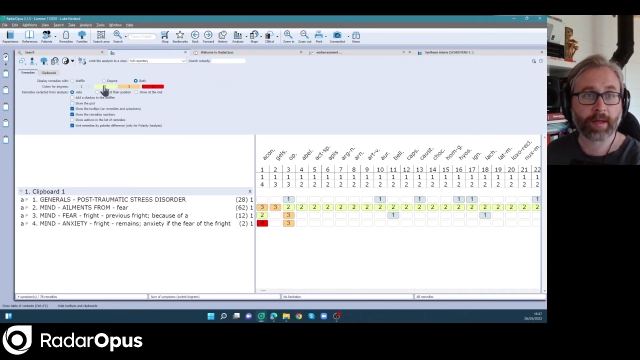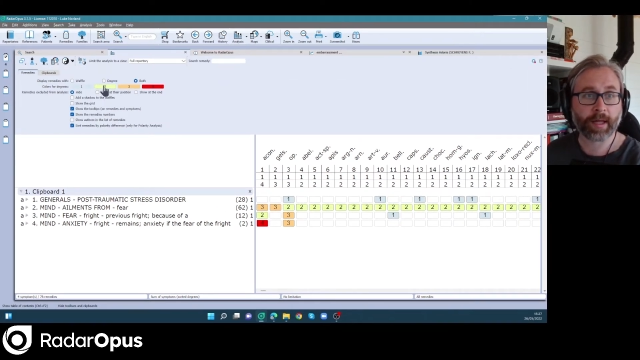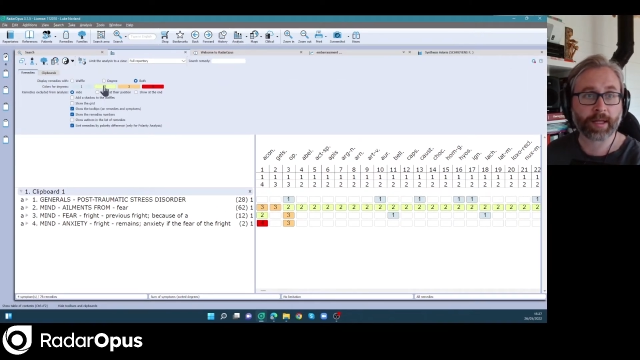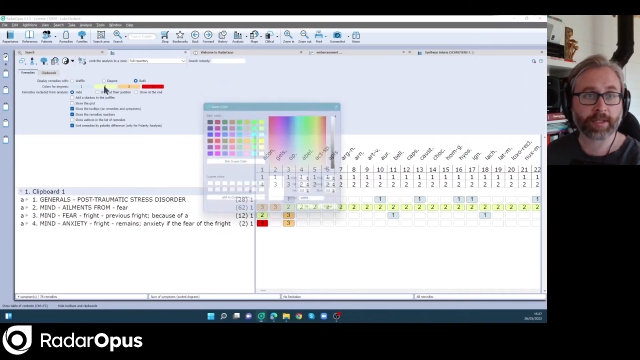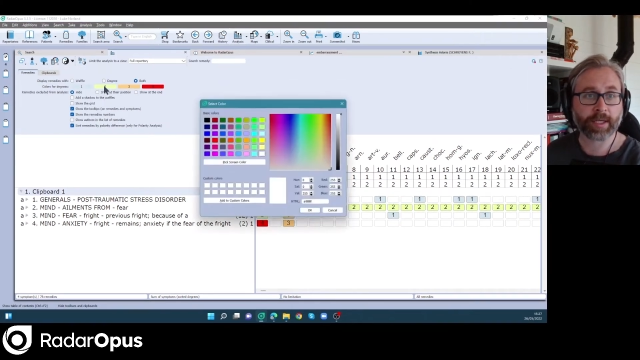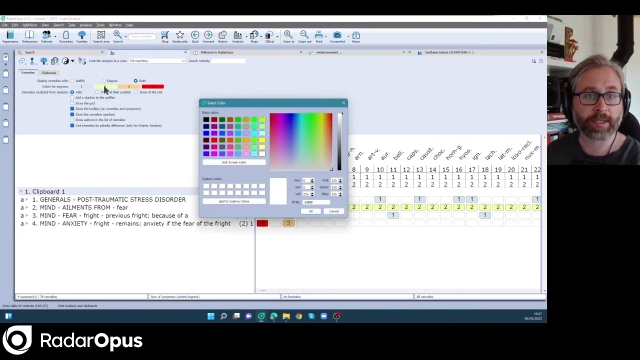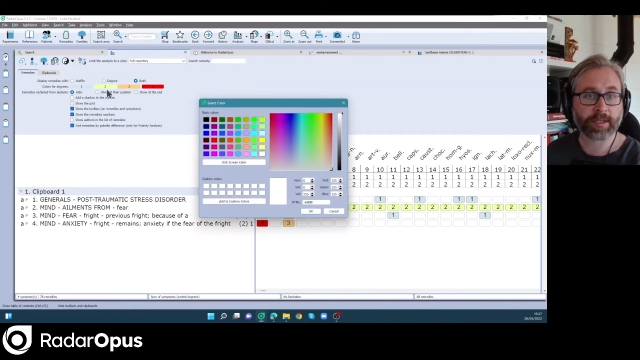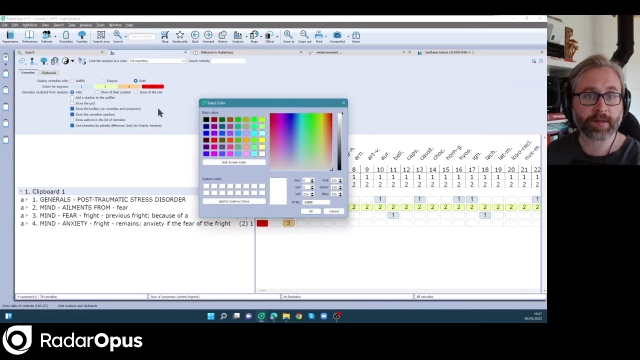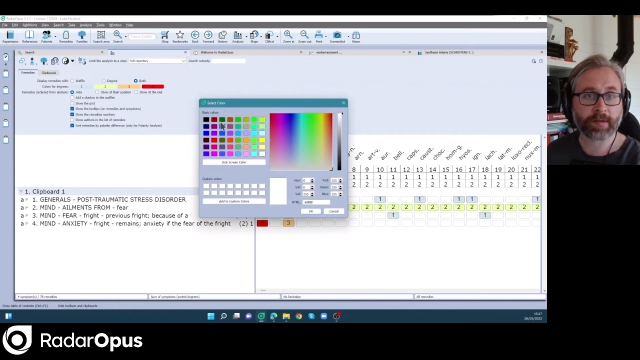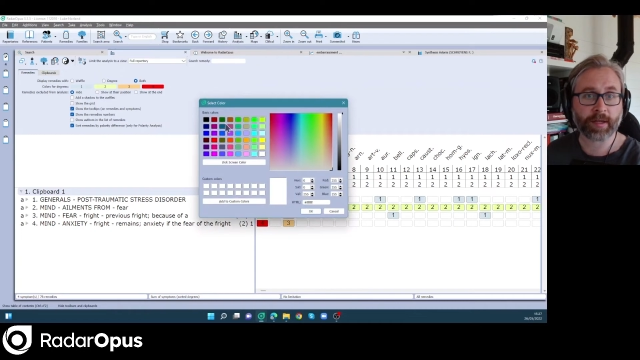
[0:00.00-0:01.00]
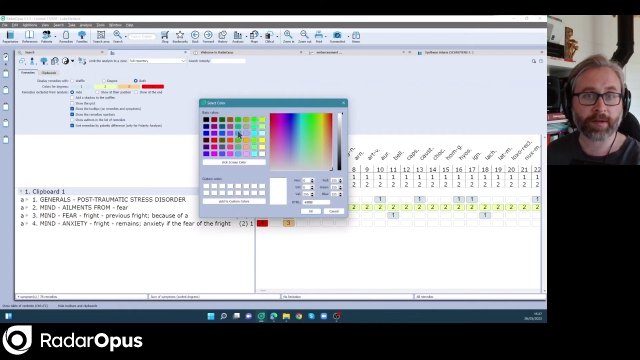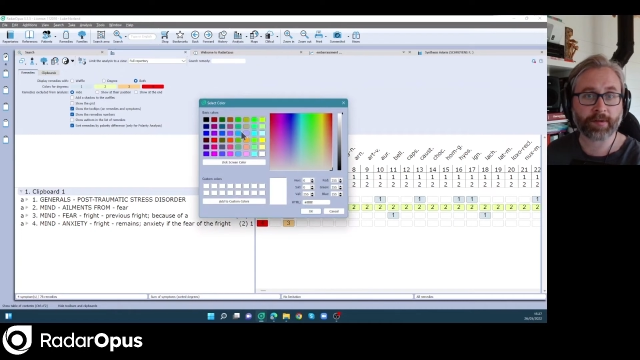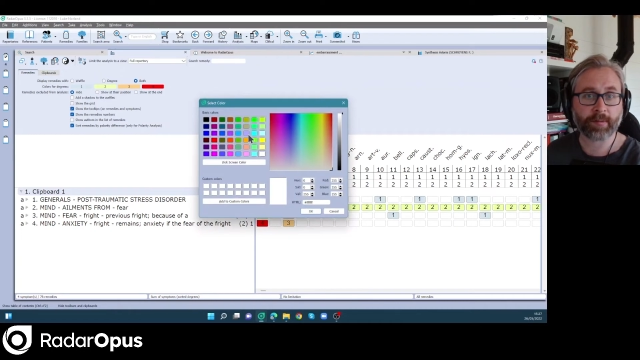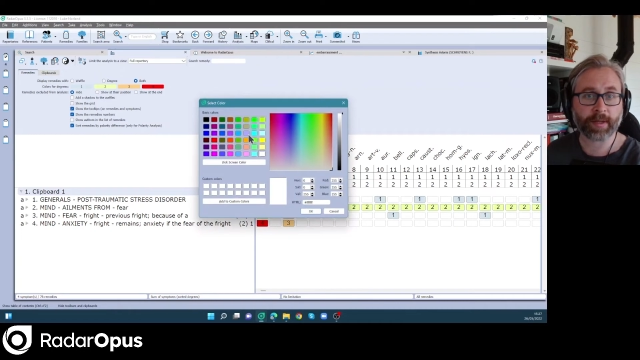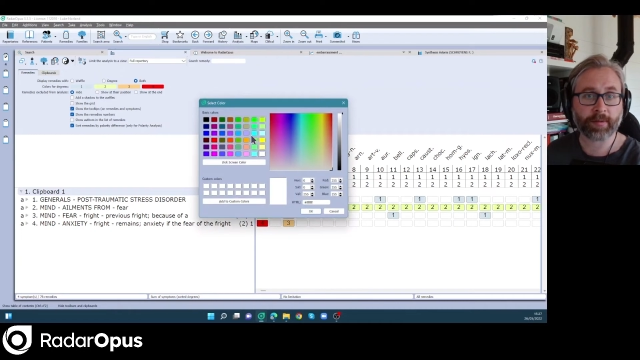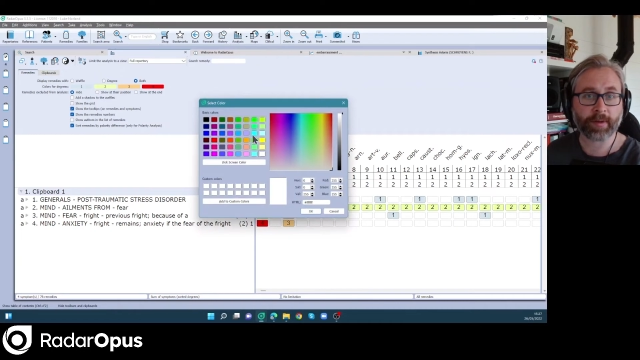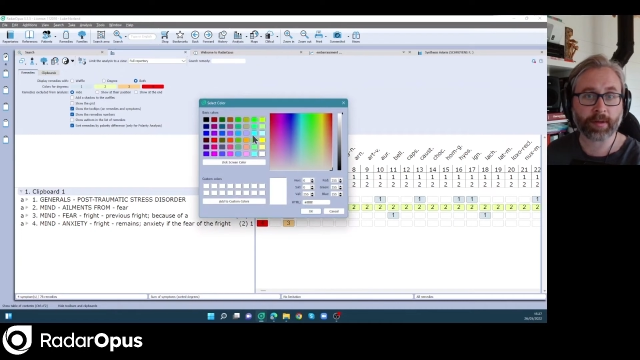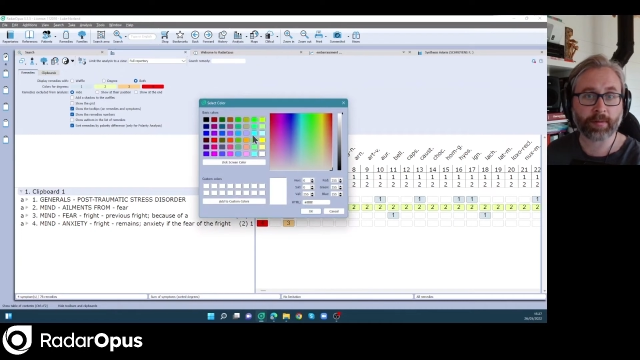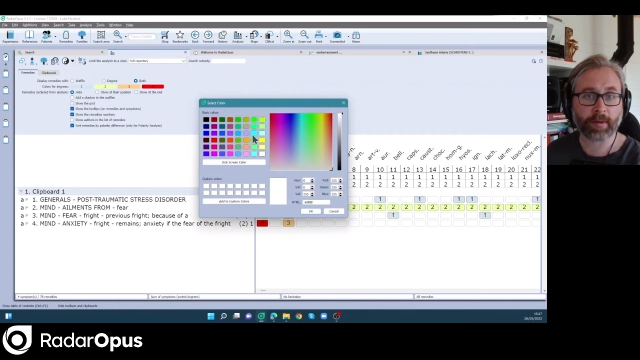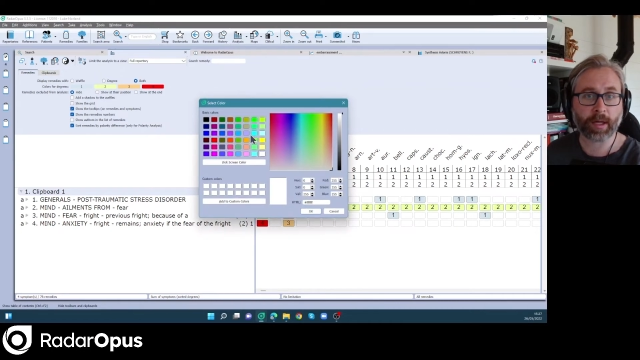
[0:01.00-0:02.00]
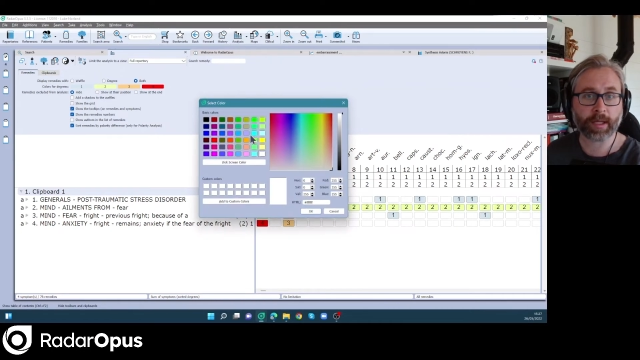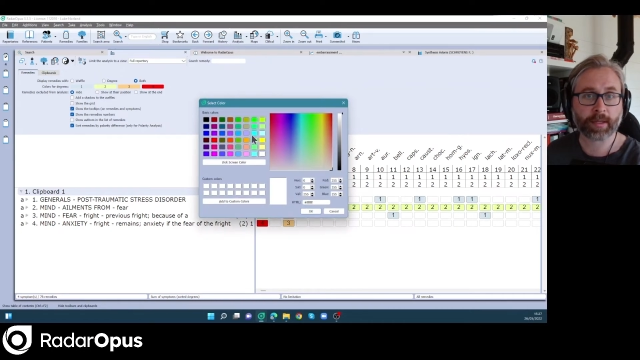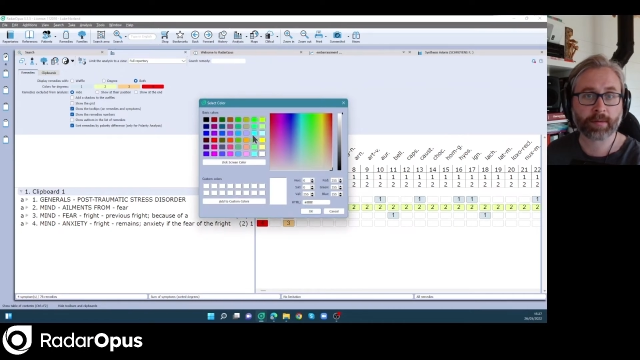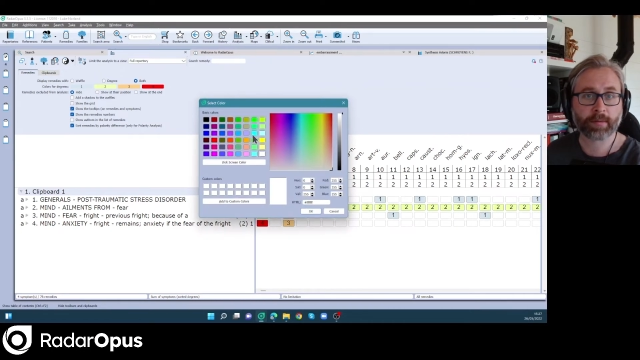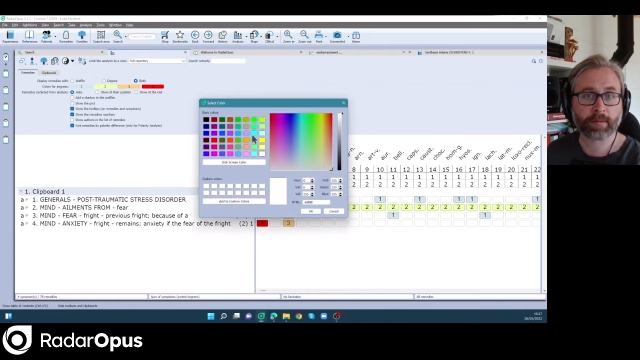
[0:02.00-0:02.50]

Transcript: and change these colors to anything you like.